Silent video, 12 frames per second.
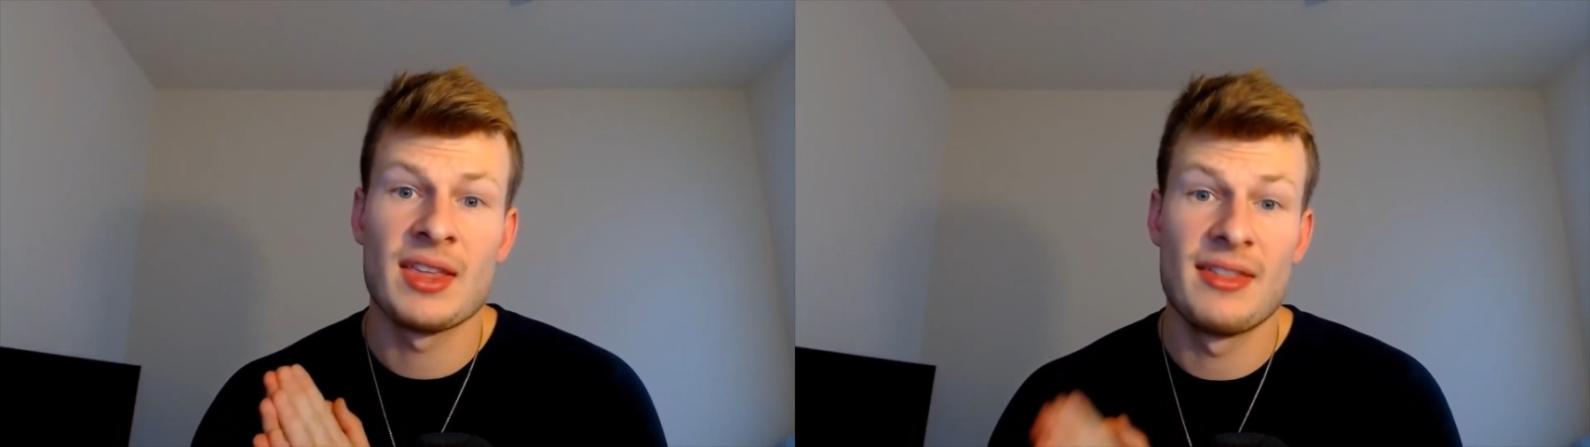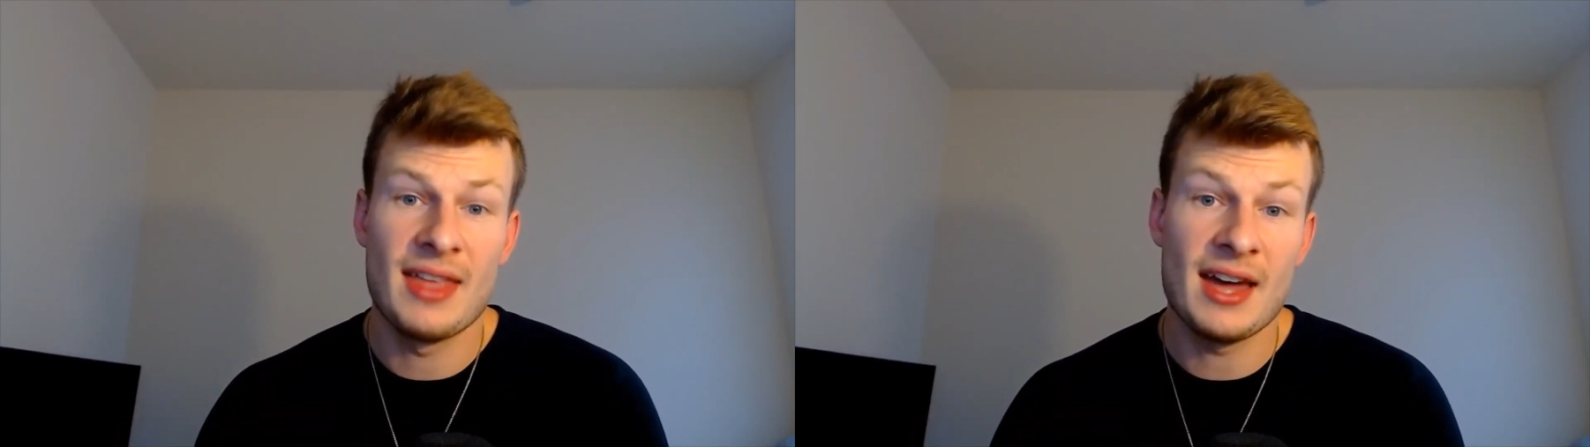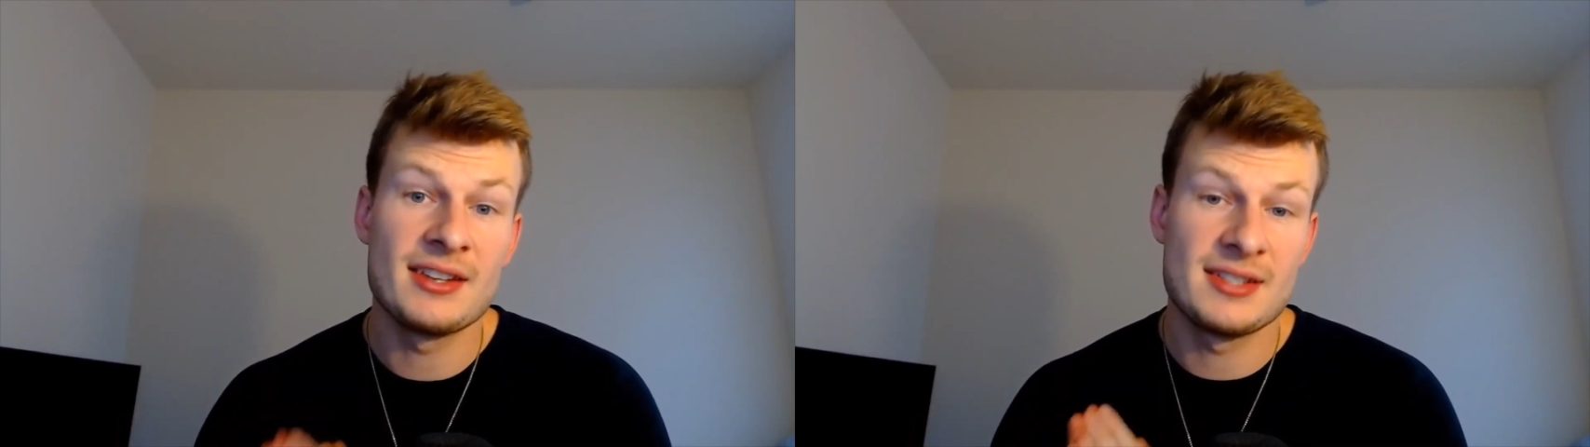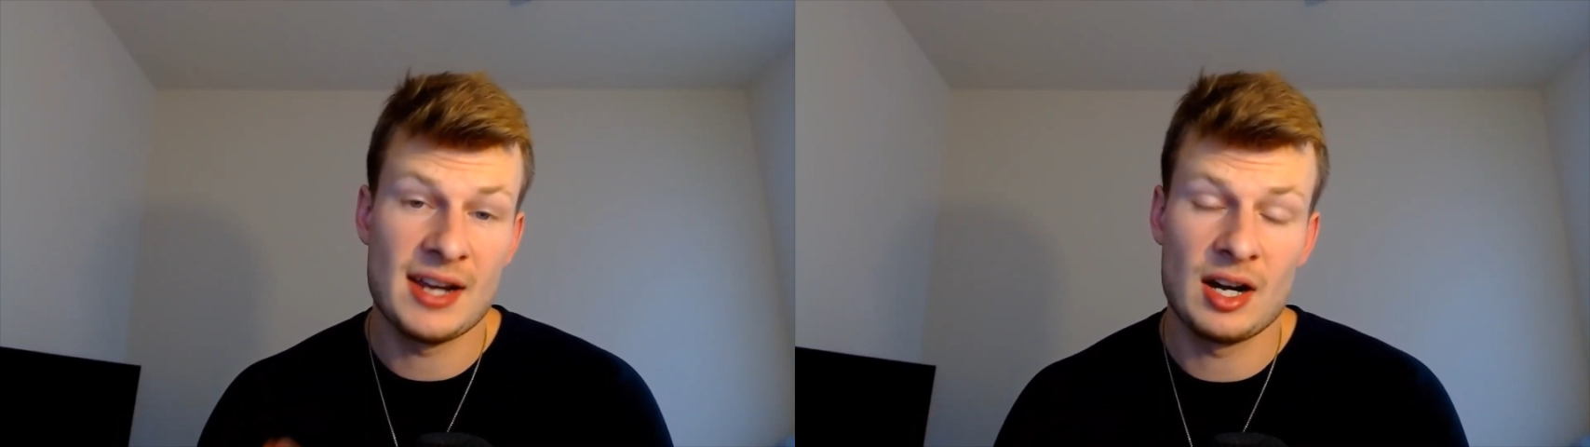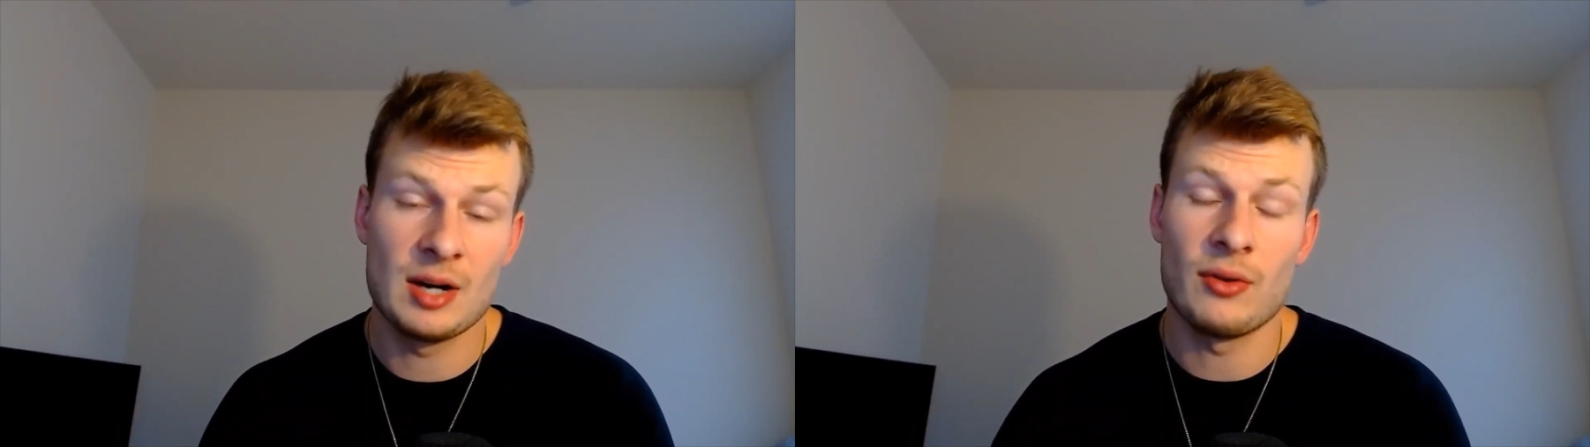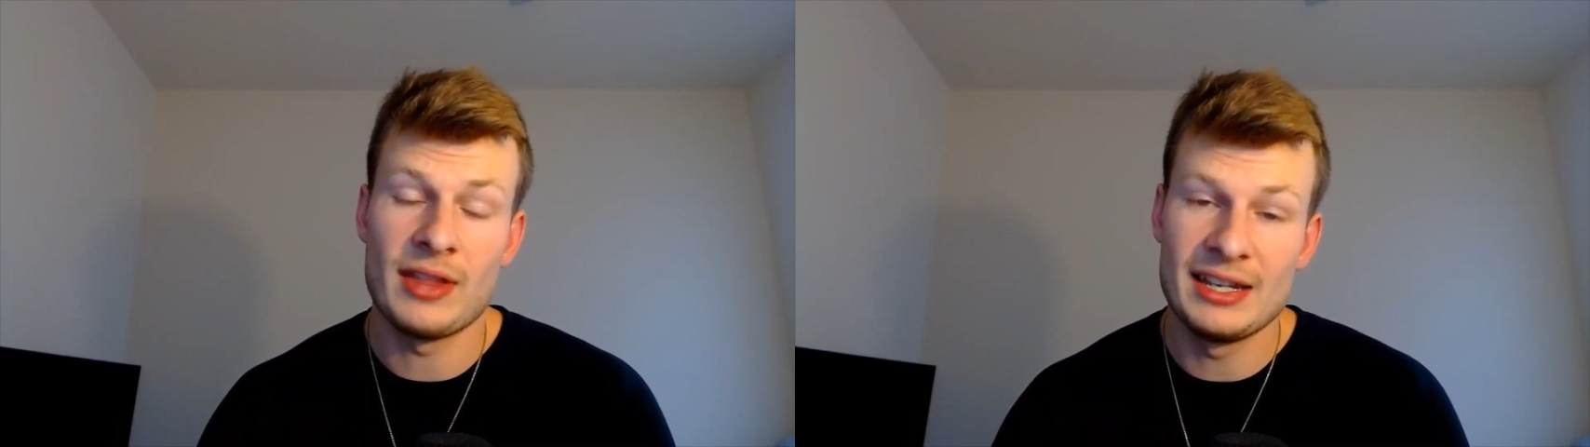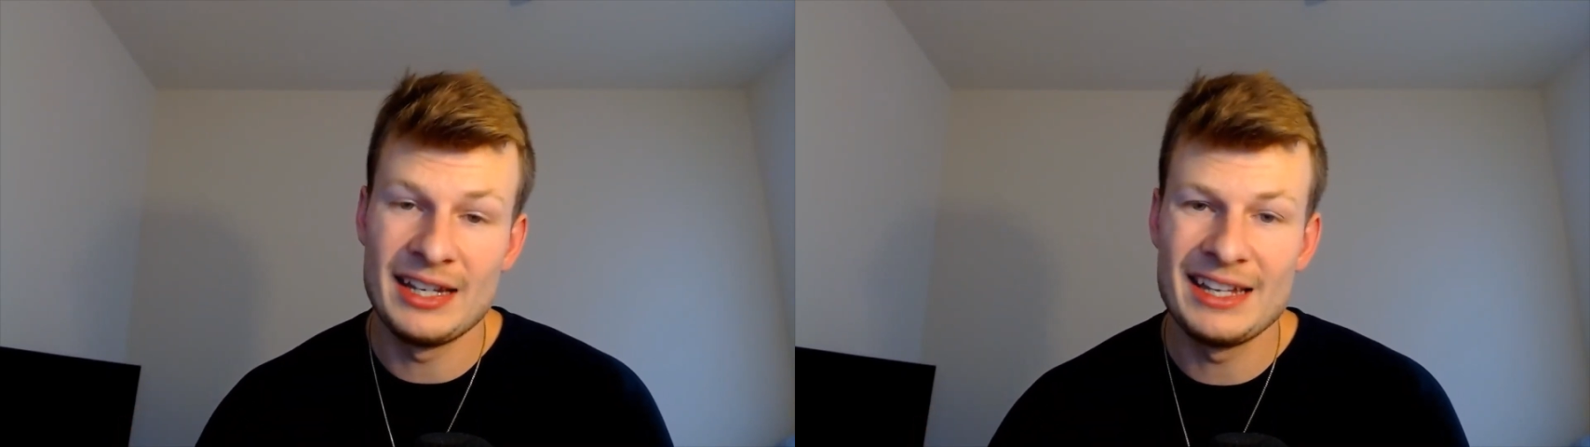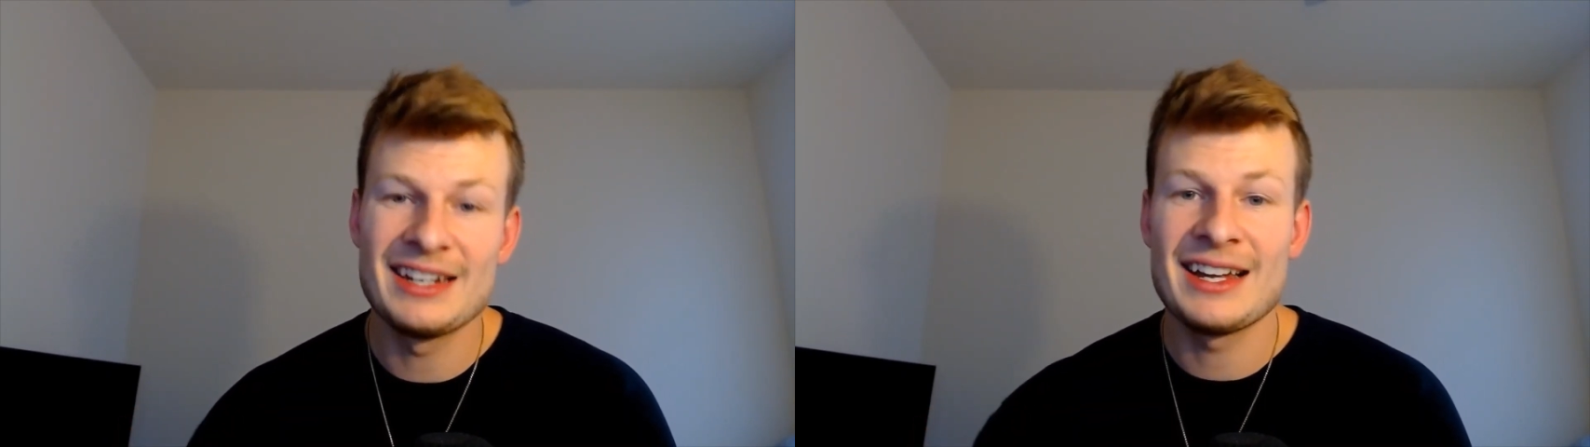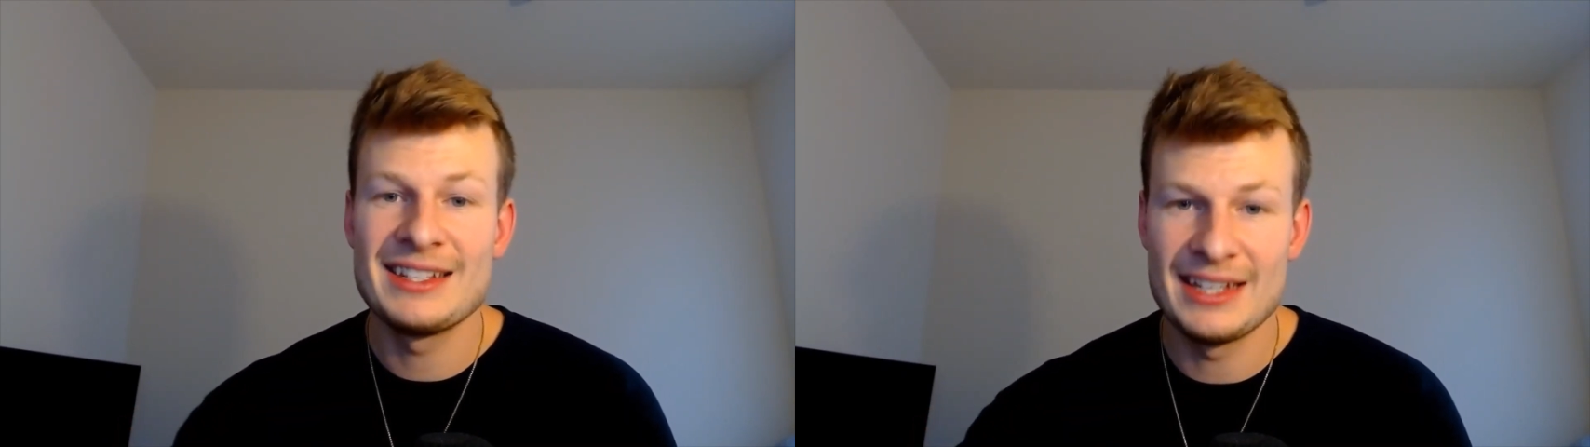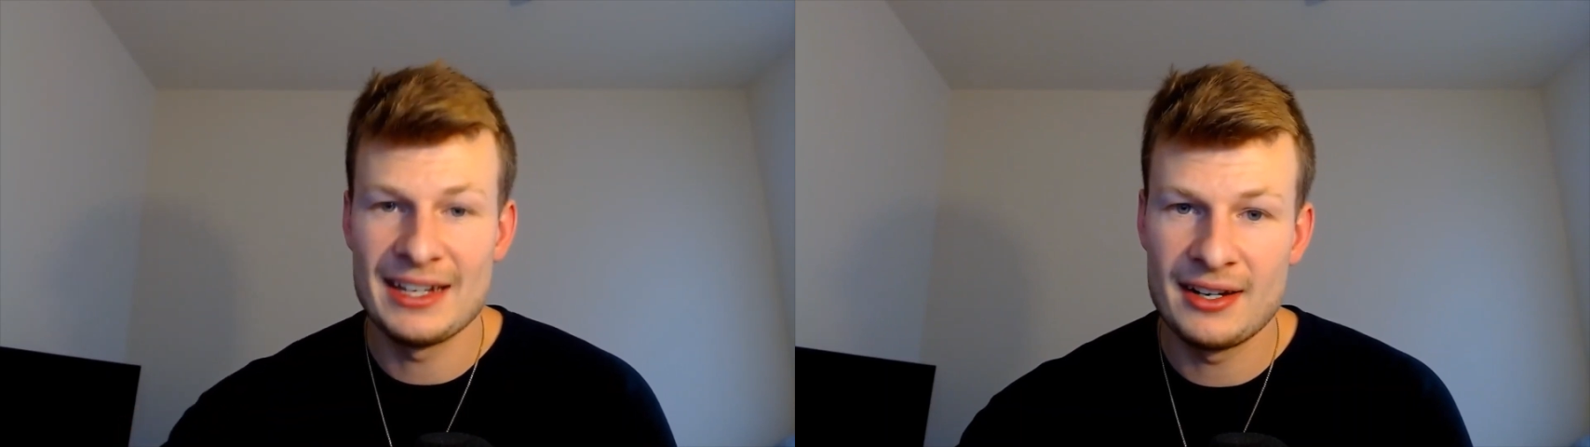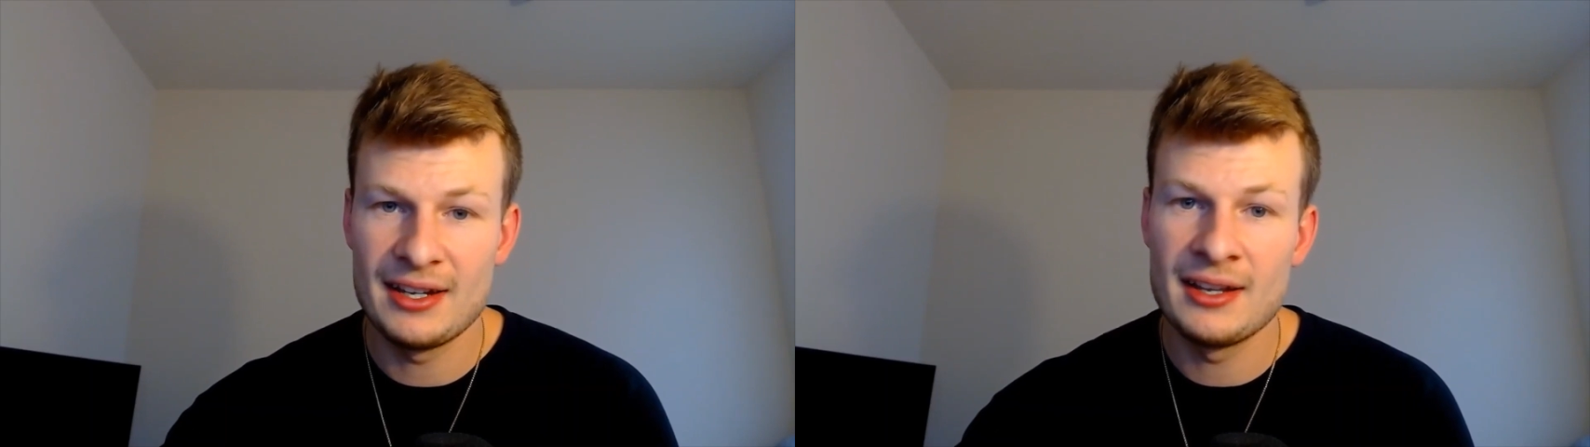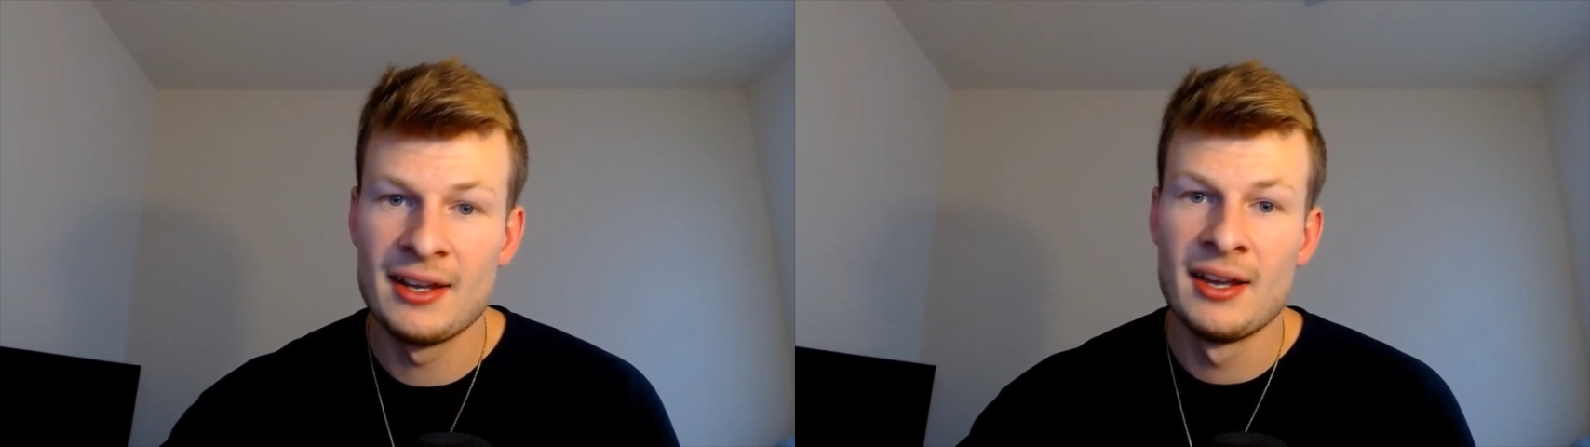That is terrible. They need an
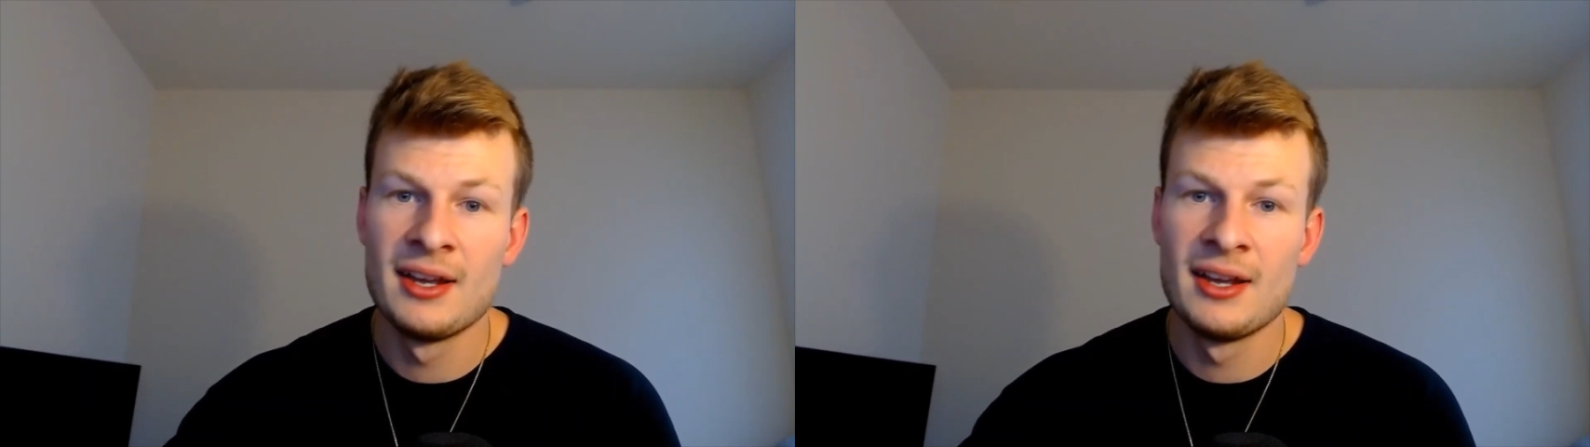identity.